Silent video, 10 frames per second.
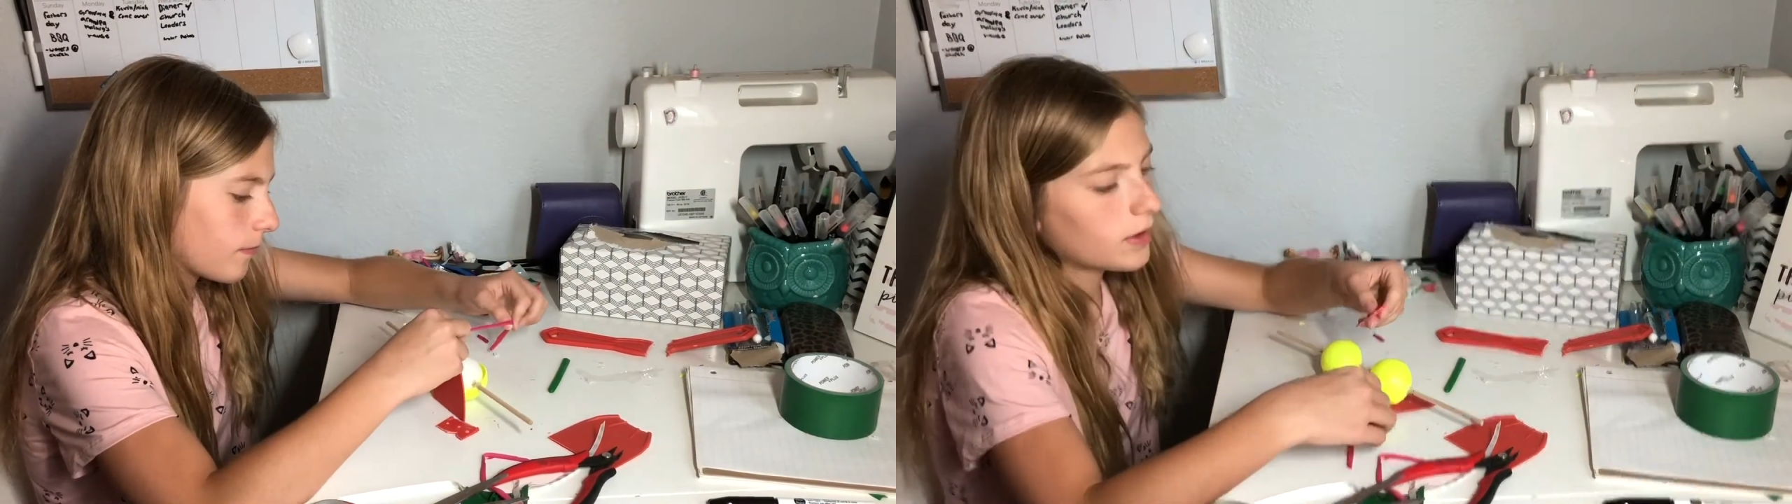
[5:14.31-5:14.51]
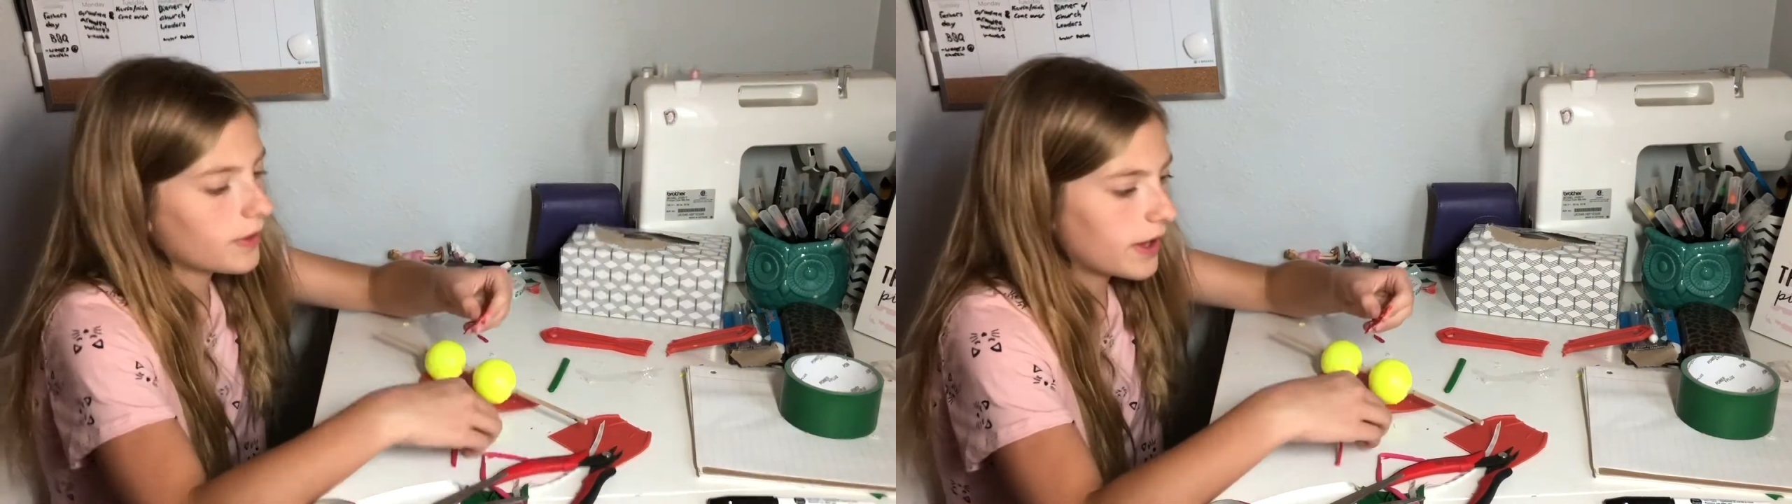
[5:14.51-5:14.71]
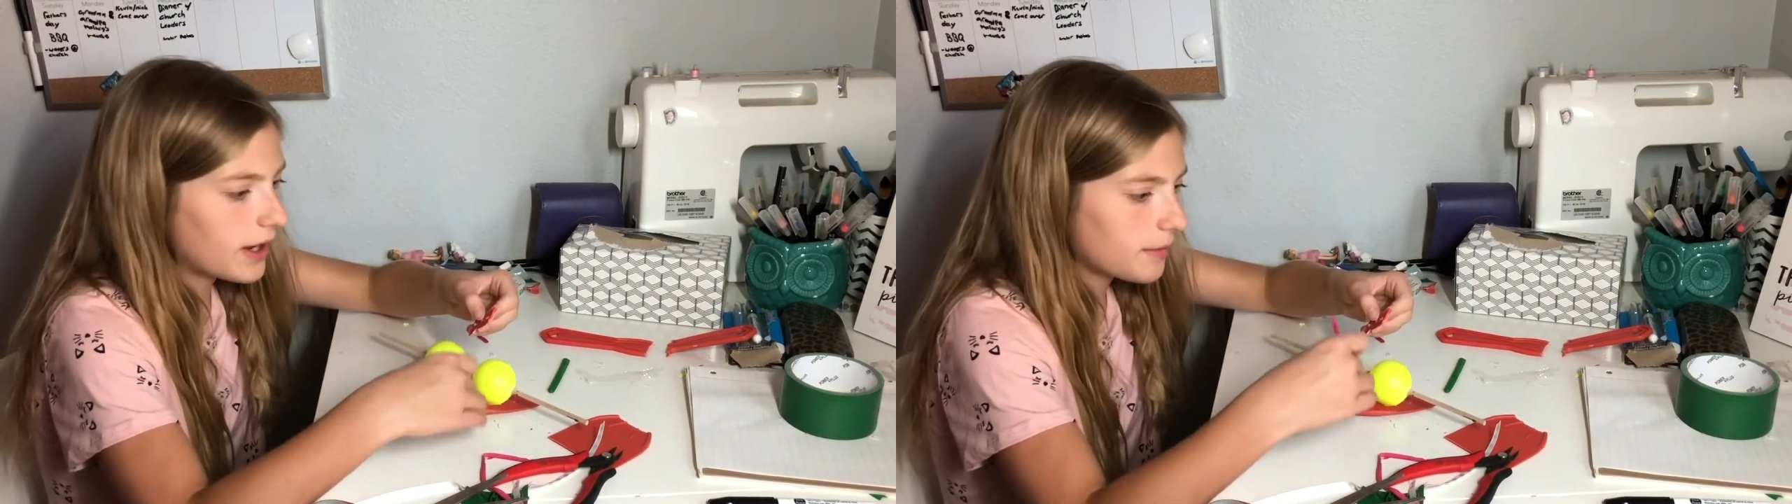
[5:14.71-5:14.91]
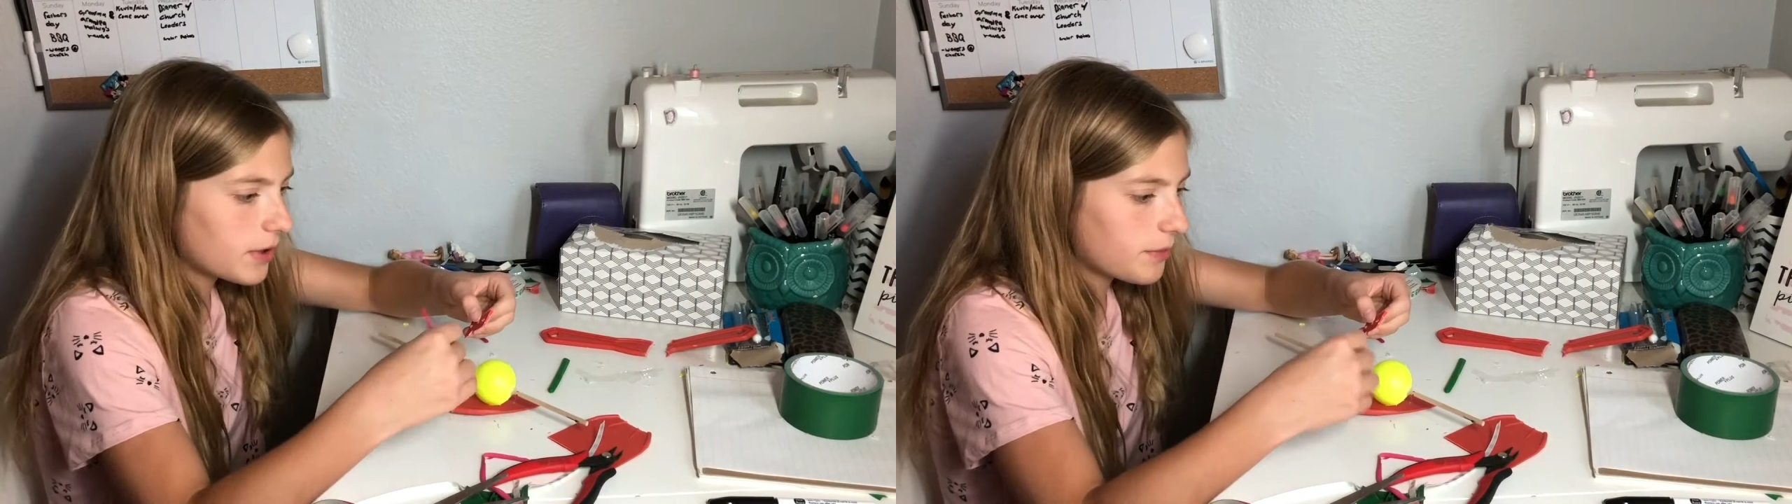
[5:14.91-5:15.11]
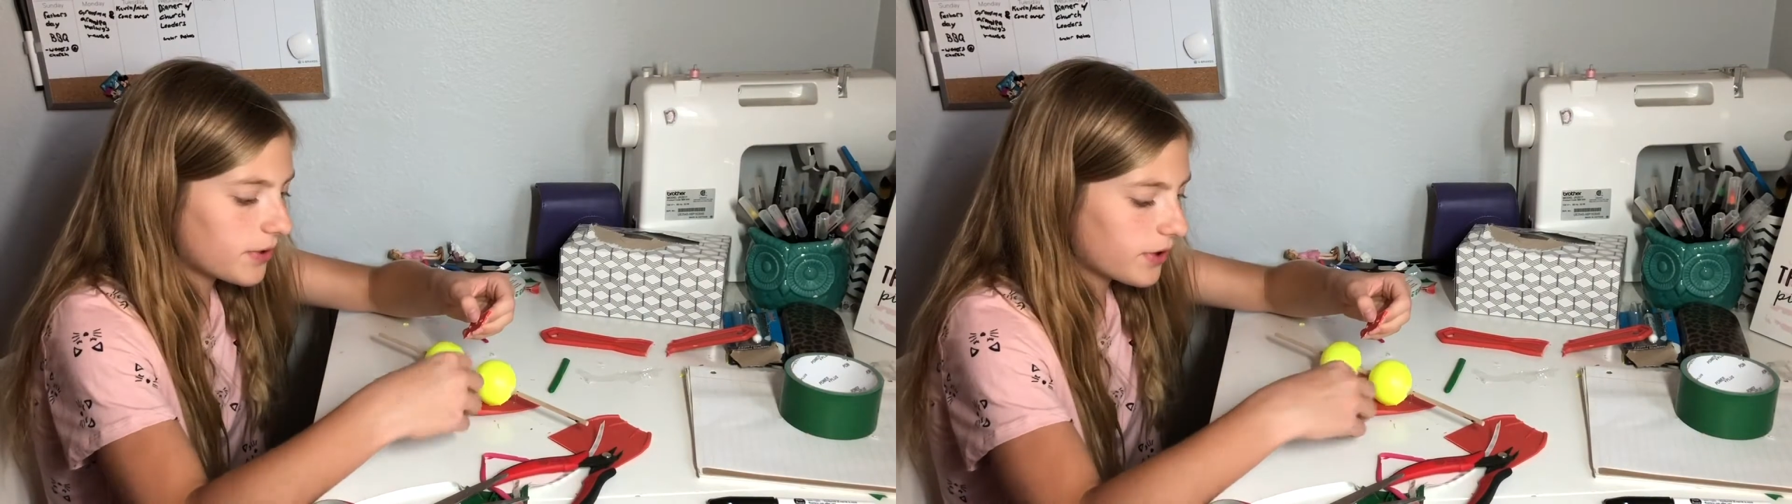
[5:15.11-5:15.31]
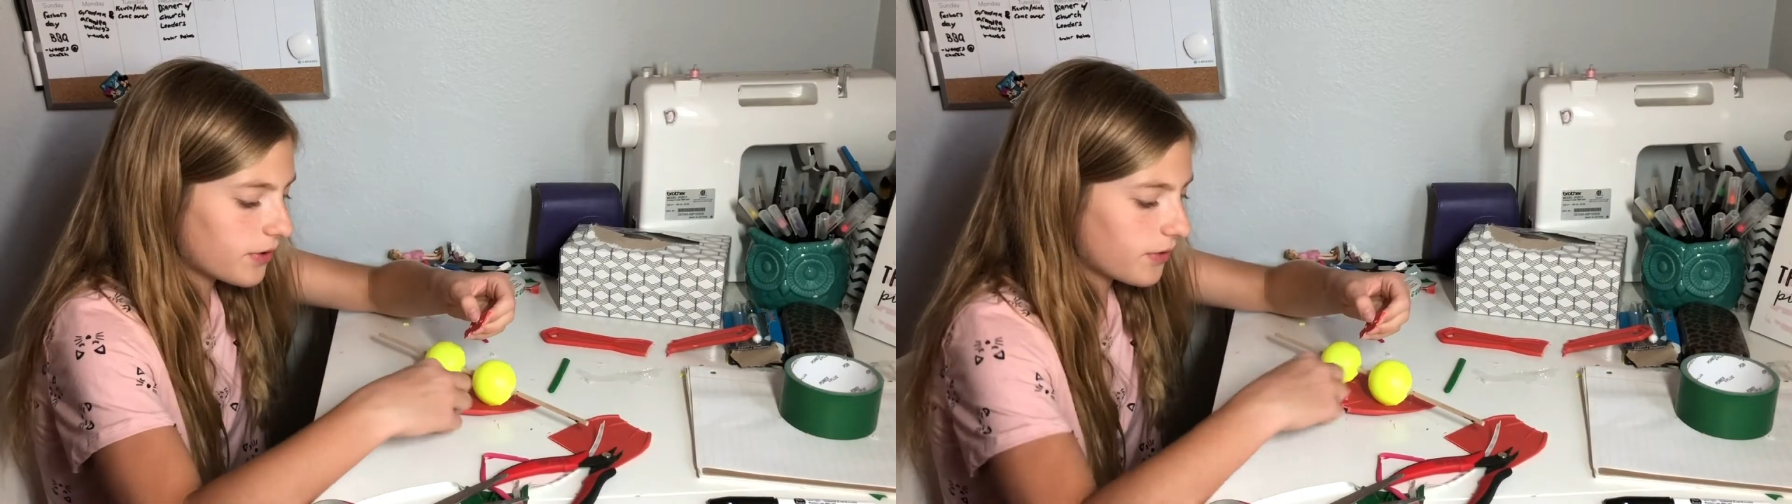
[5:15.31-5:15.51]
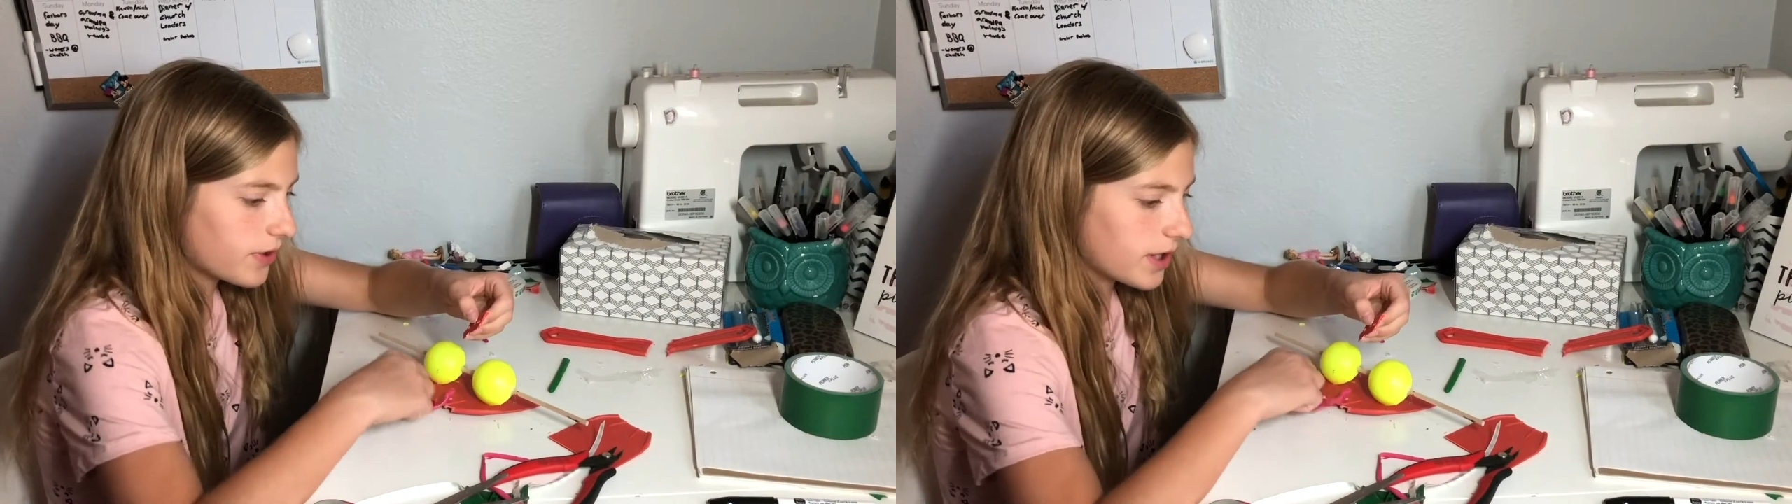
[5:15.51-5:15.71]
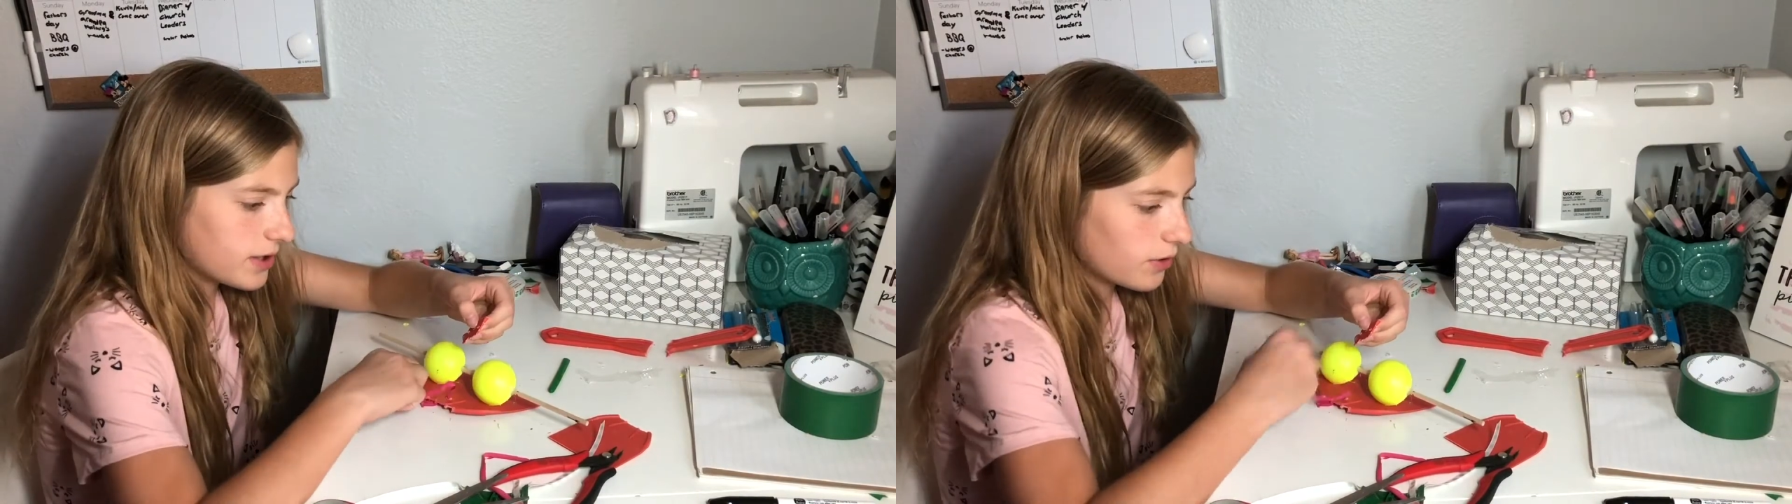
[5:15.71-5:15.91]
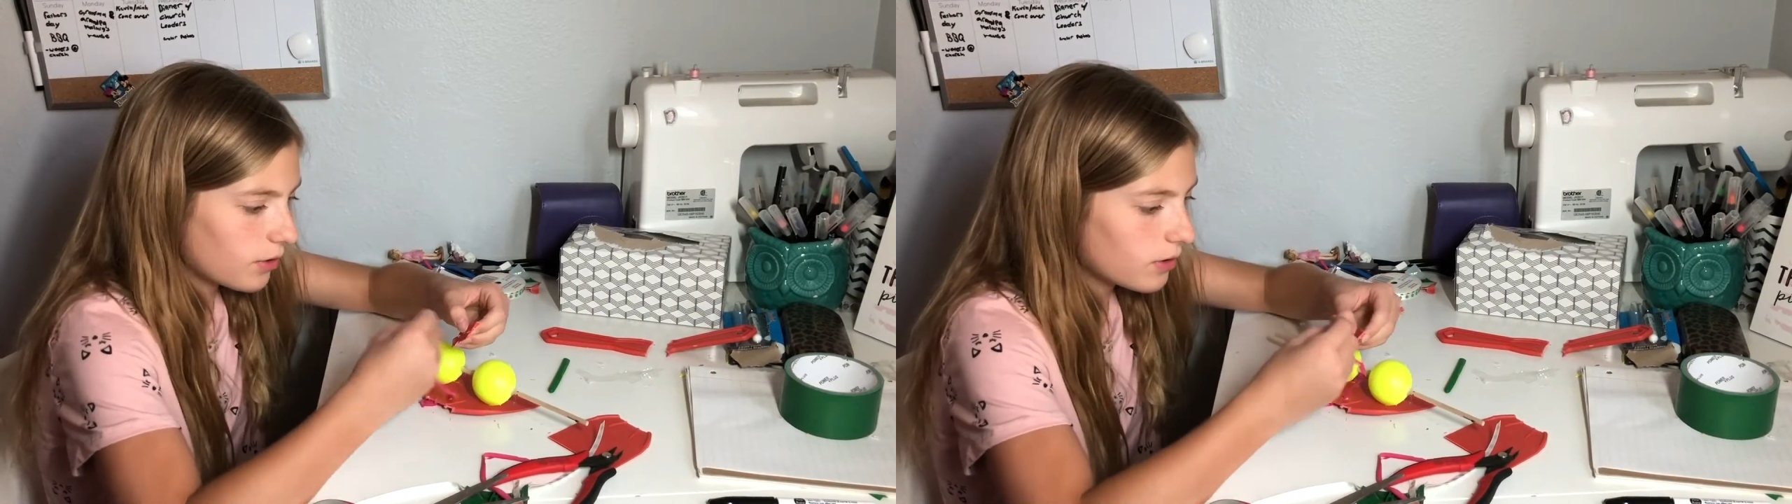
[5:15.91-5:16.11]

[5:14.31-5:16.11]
Then I'm going to put it through this hole.